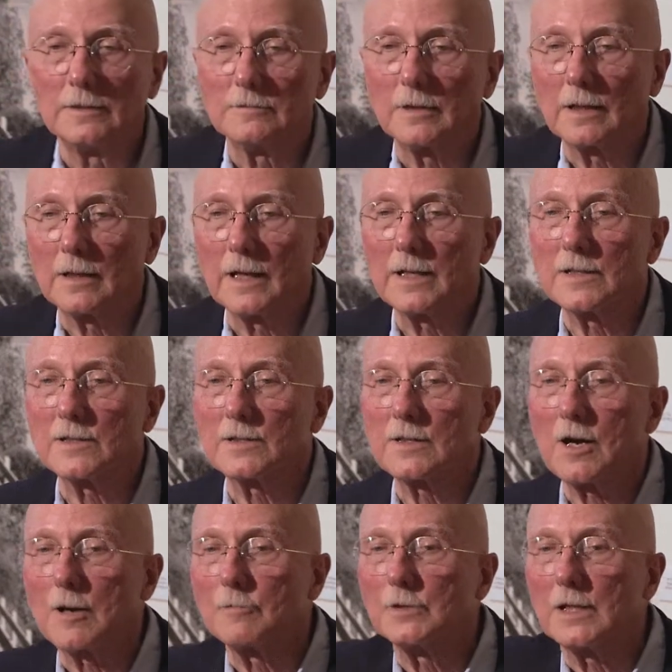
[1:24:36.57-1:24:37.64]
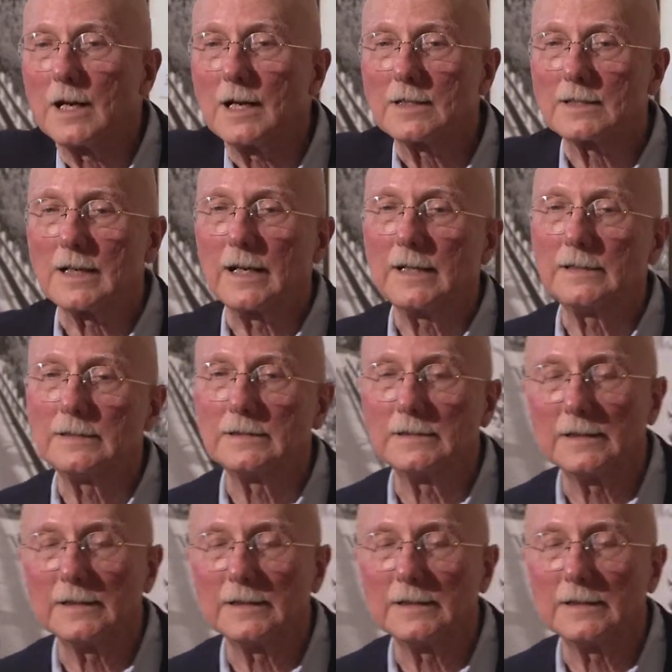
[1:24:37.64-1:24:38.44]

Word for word: Whereas carbon dioxide